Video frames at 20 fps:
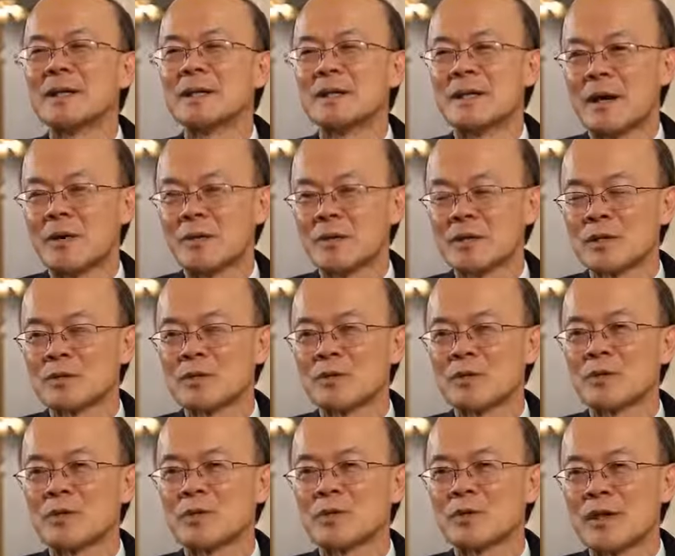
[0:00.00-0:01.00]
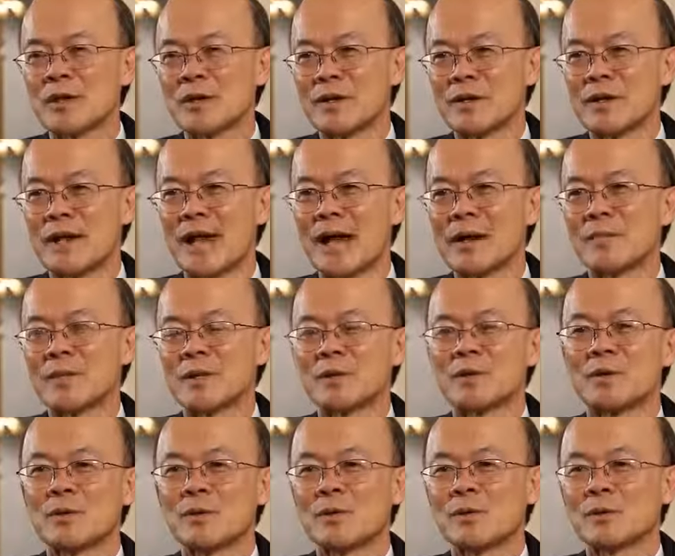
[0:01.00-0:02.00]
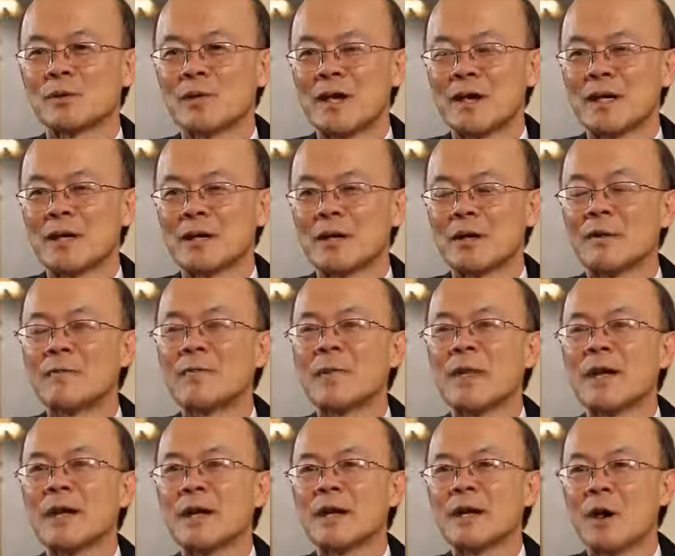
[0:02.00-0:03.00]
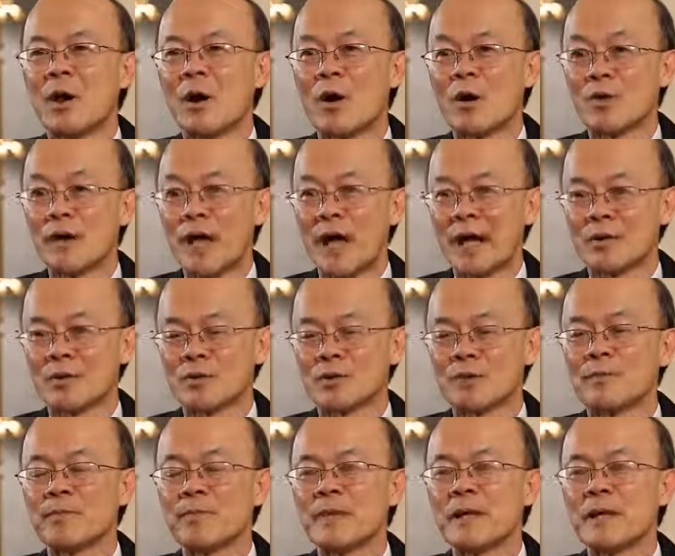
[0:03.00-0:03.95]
Delta tocotrienol and gamma tocotrienol. They're all natural.